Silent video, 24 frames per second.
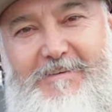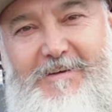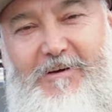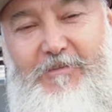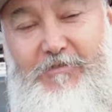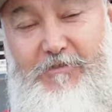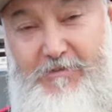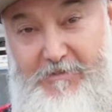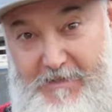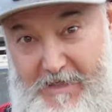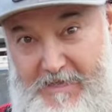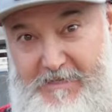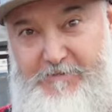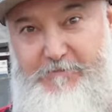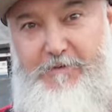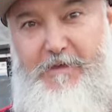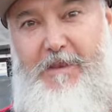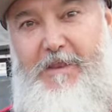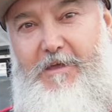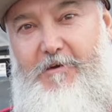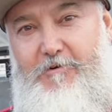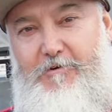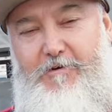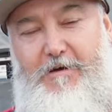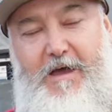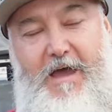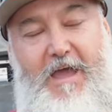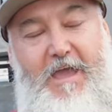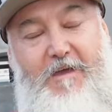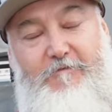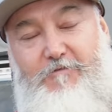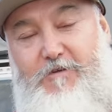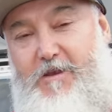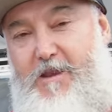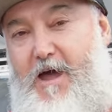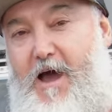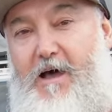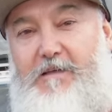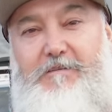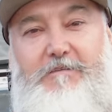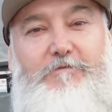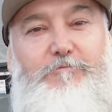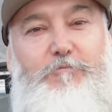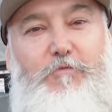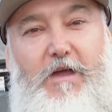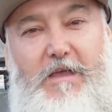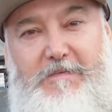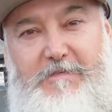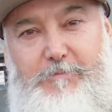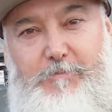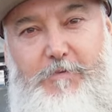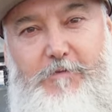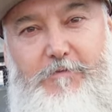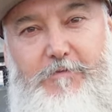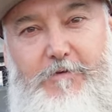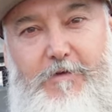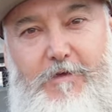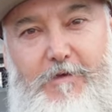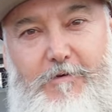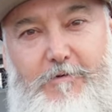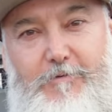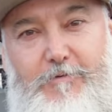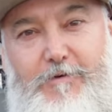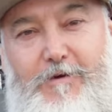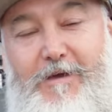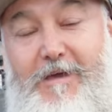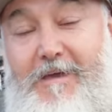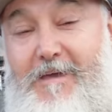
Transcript: On today's video, I have an awesome recipe for you,